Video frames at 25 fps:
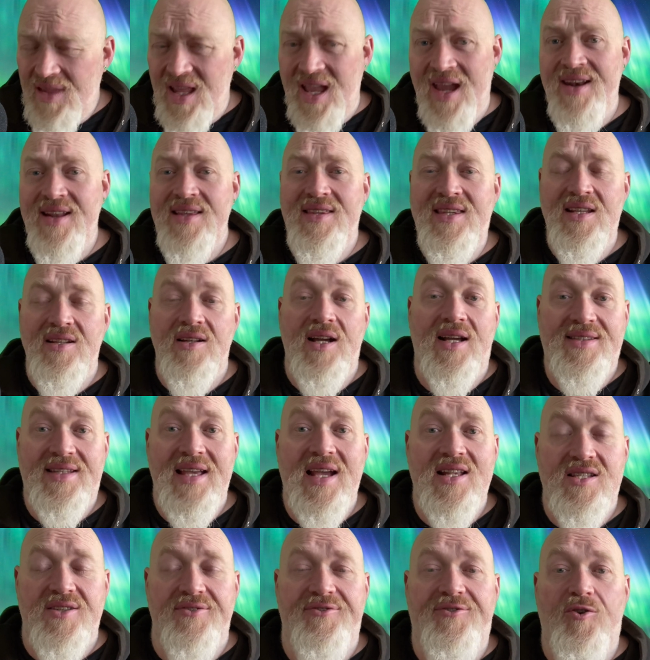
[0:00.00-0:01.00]
Anything like
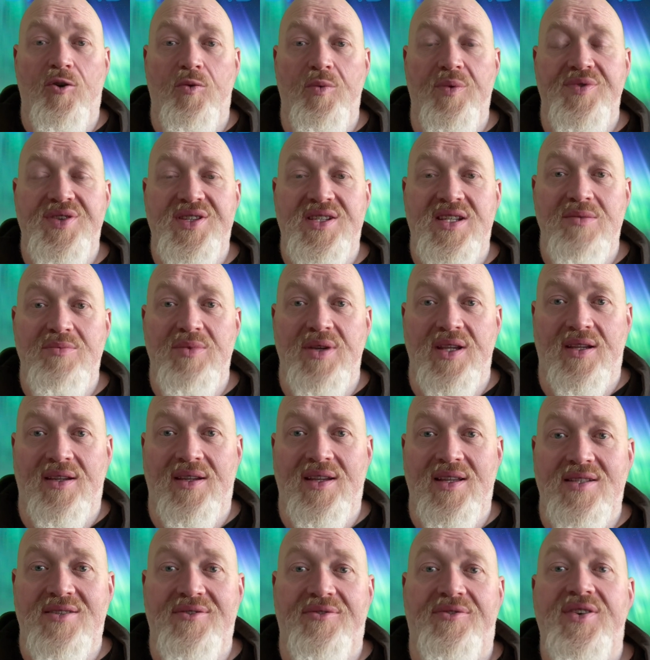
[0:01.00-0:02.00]
that's a form of stimming.
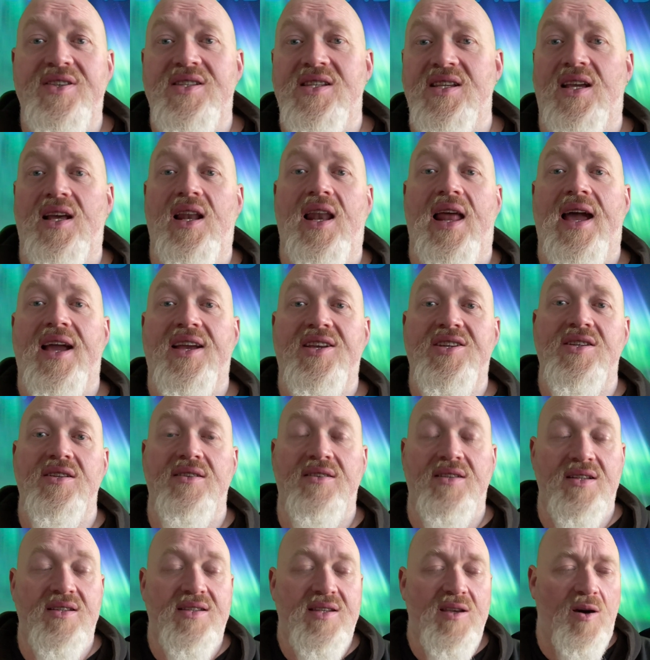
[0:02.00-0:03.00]
It's a physical action
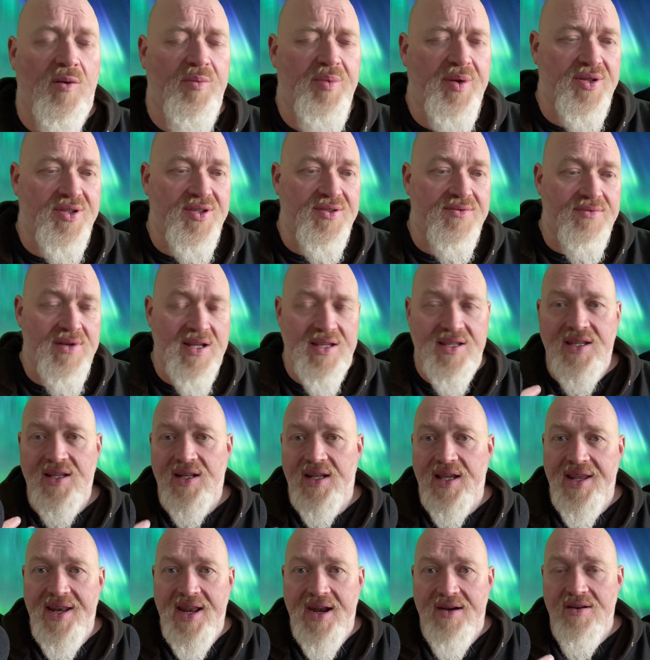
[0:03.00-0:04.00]
that's helping to
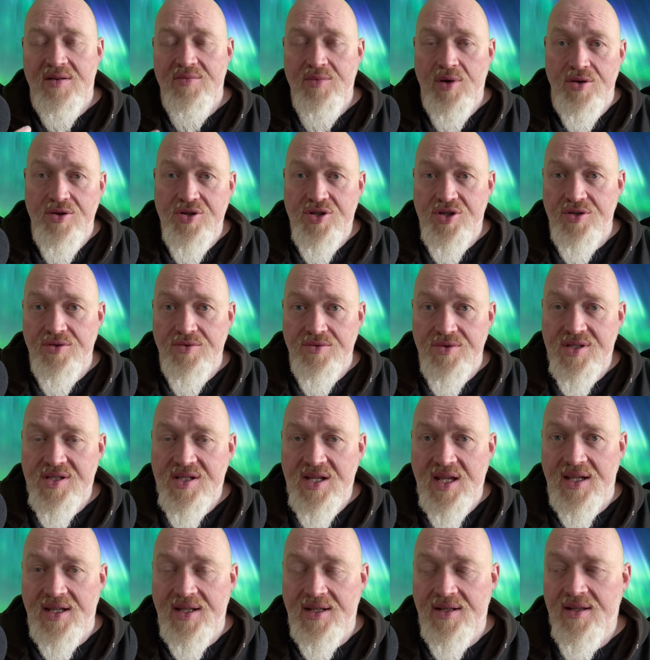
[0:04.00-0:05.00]
regulate our emotional
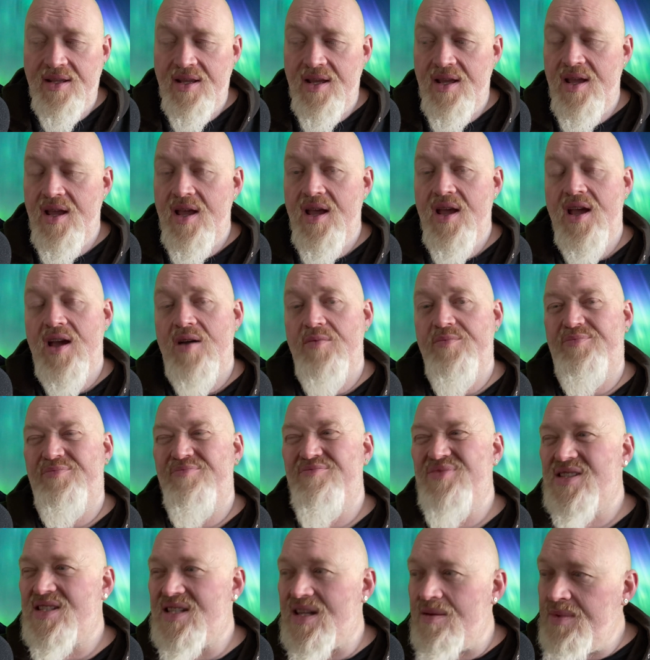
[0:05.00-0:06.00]
state.
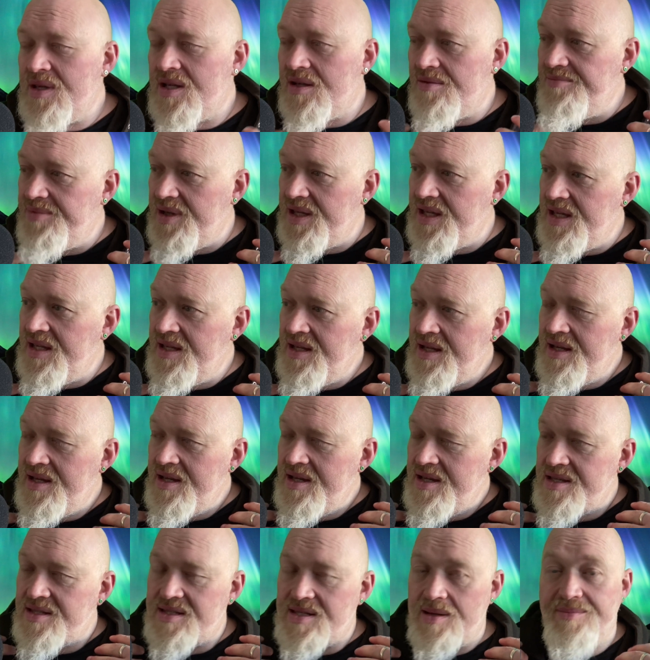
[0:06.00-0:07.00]
Stimming can be
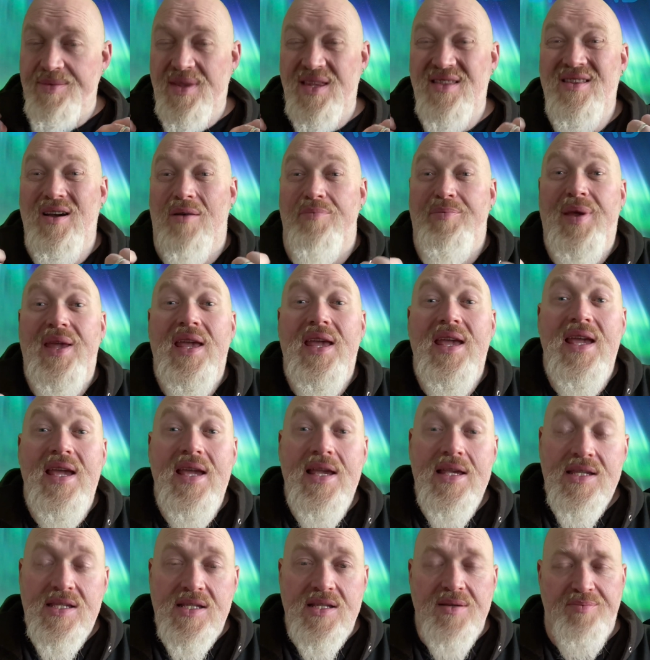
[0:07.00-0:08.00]
something that
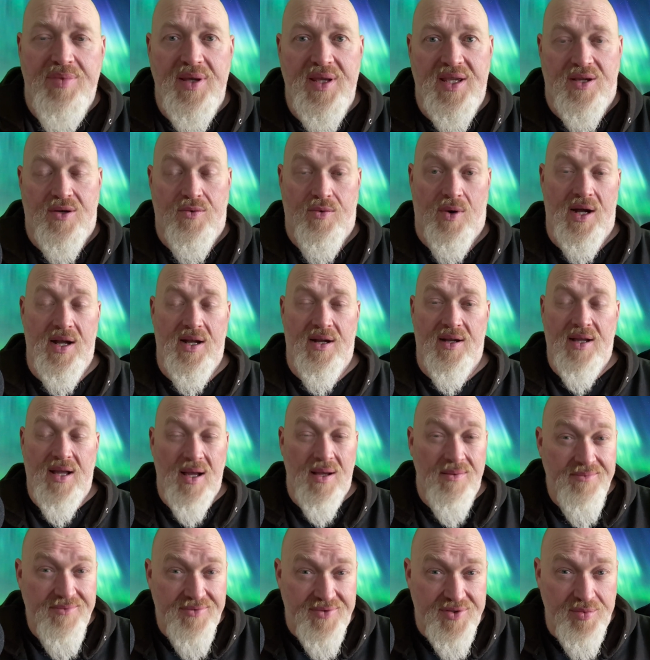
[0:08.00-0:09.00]
appears to be quite
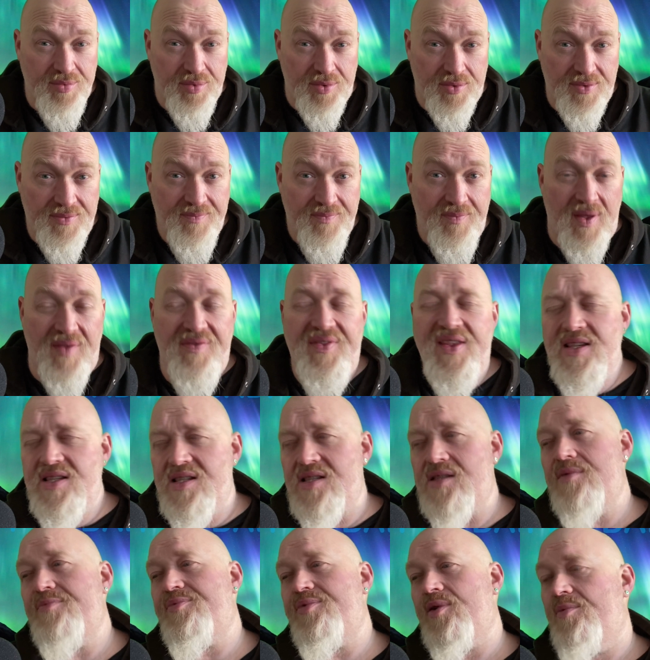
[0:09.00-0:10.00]
uncomfortable, and this
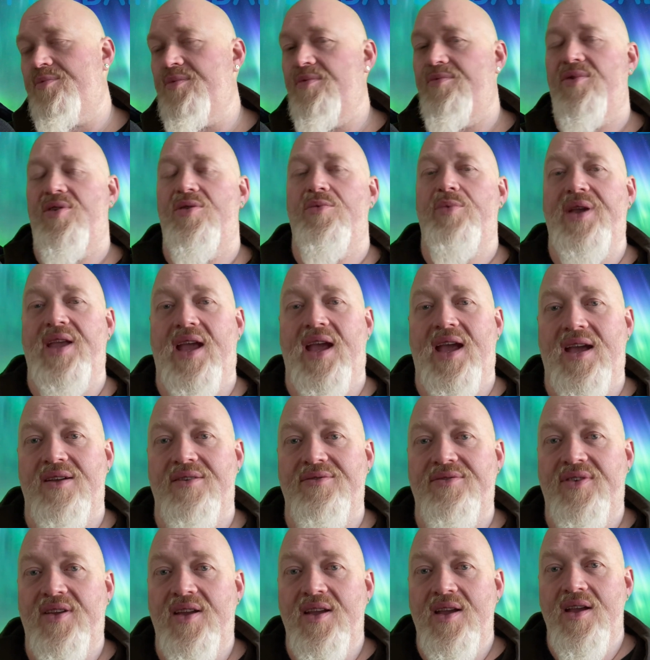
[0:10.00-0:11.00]
is the problem that we have.